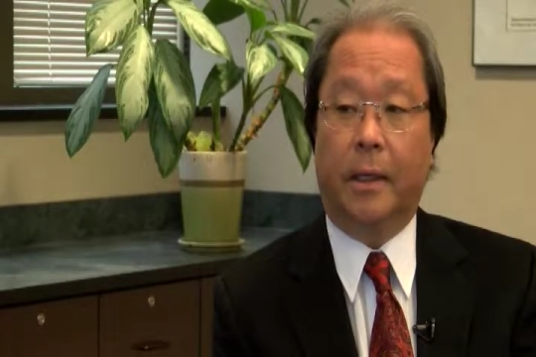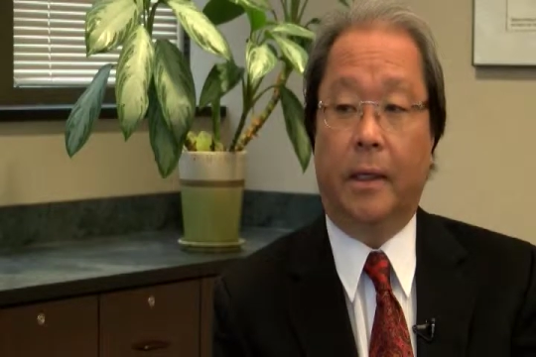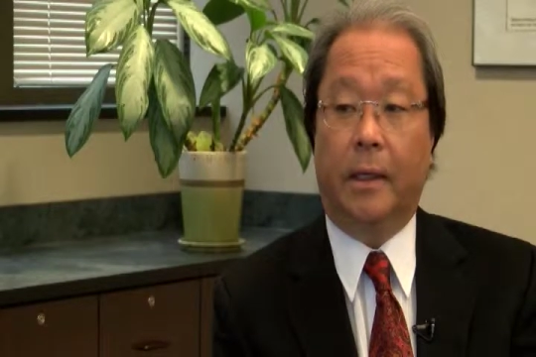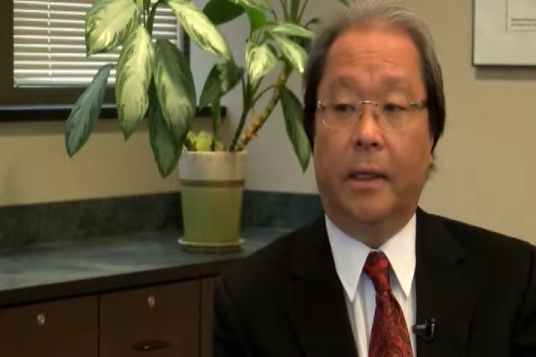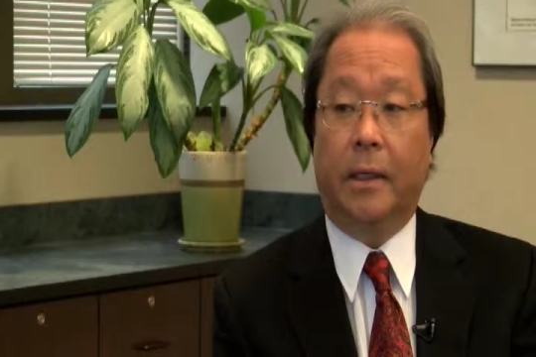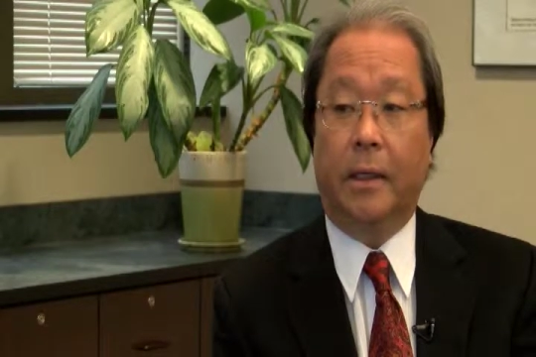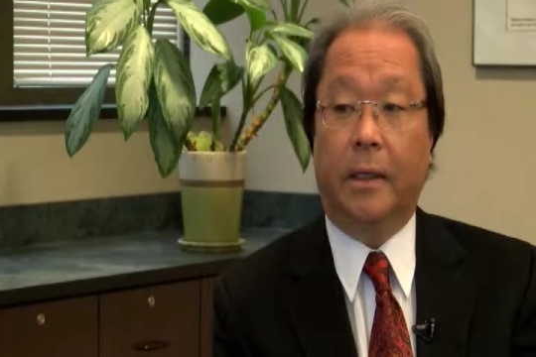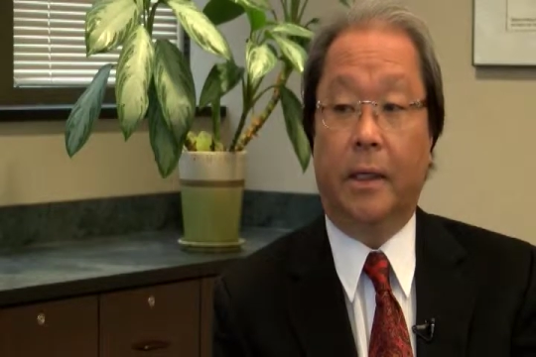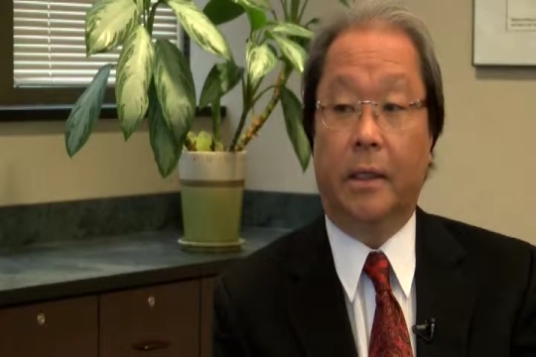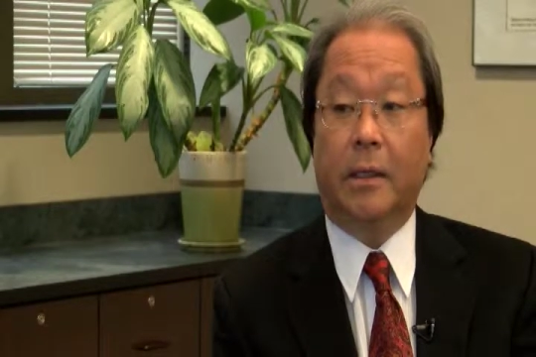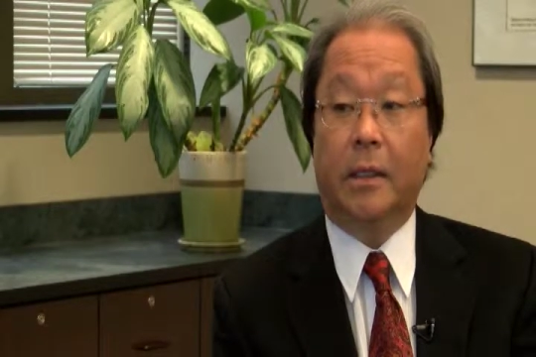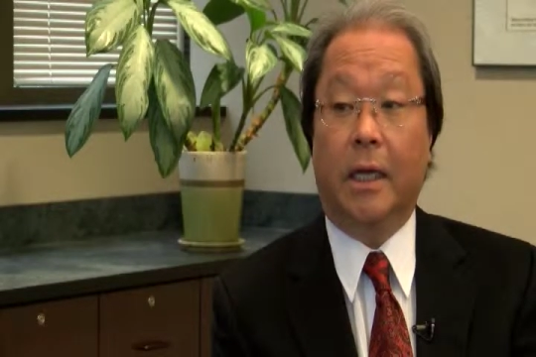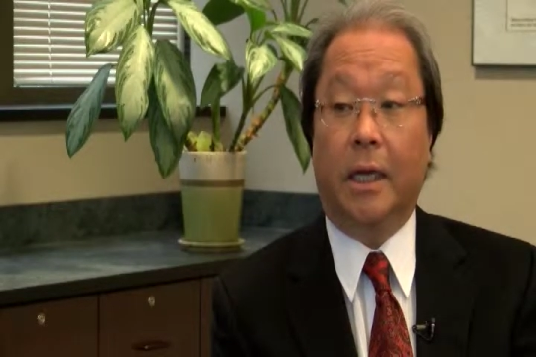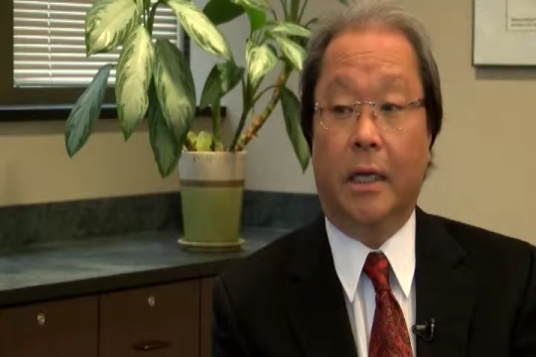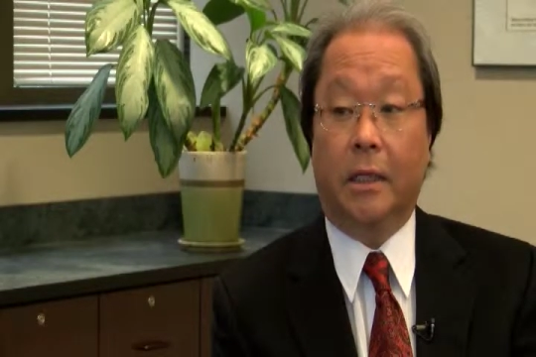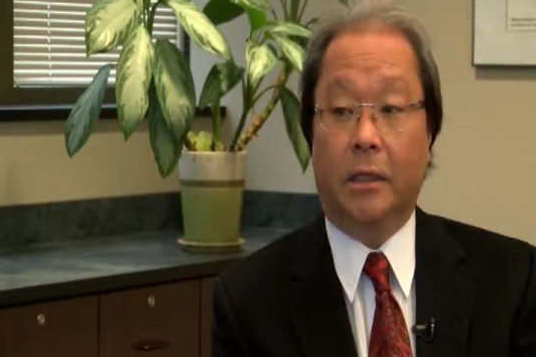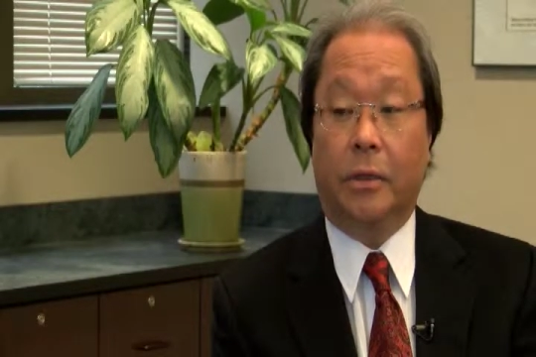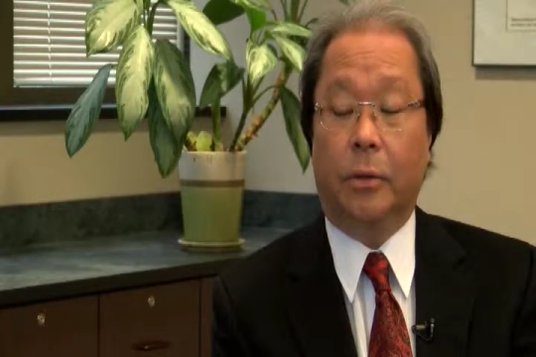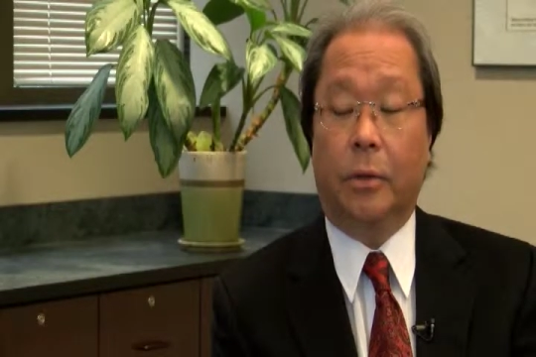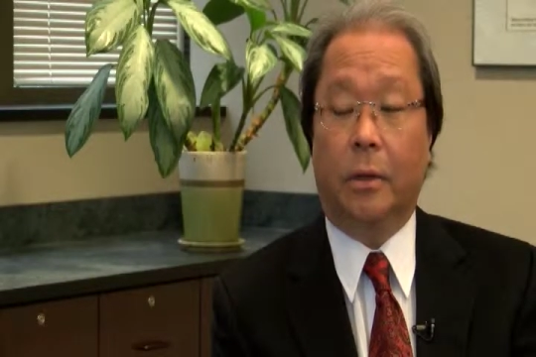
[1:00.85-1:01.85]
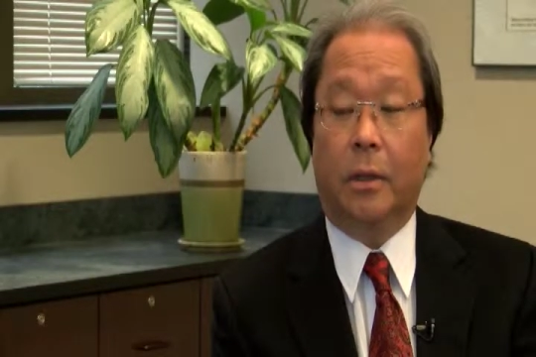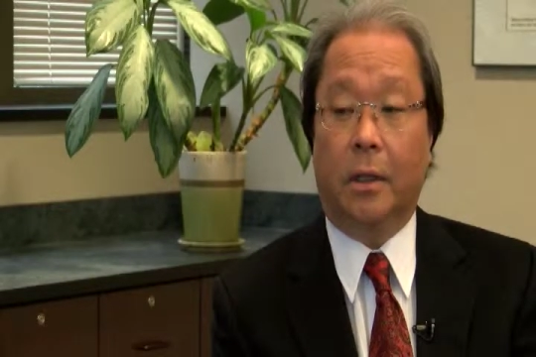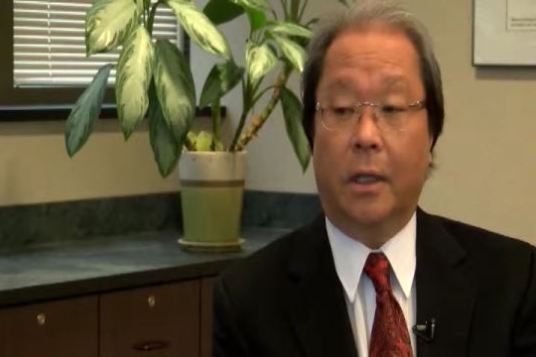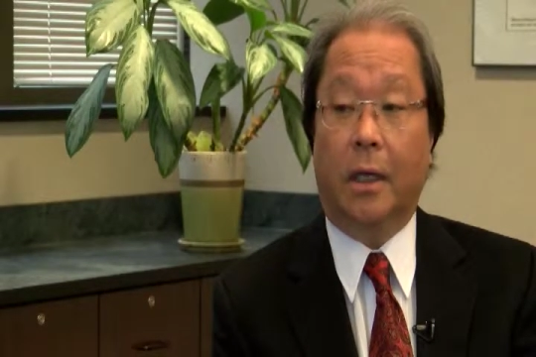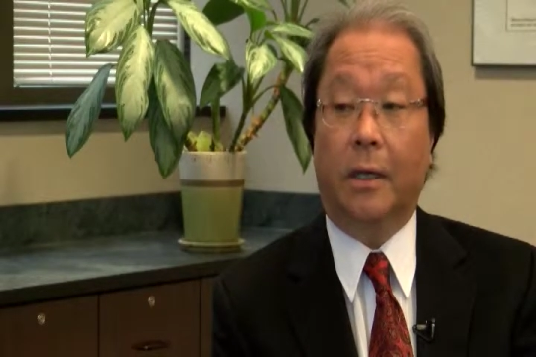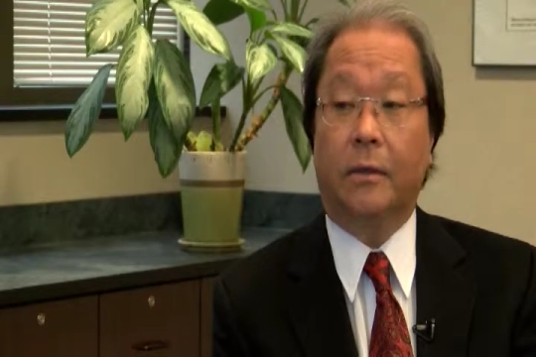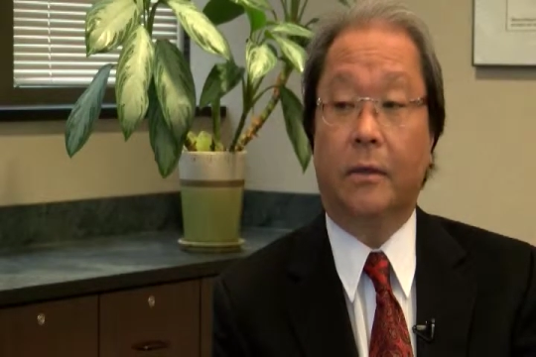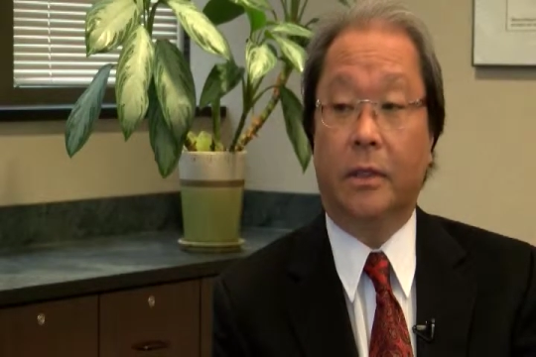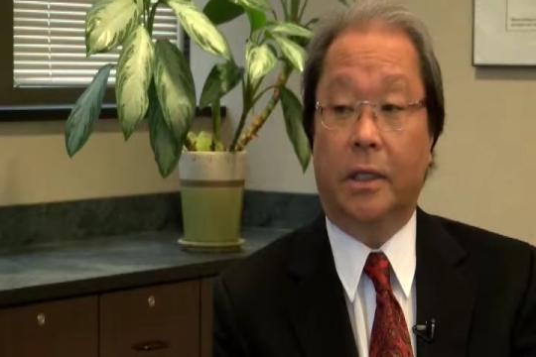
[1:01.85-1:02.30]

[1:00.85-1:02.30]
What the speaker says: and that's actually where a lot of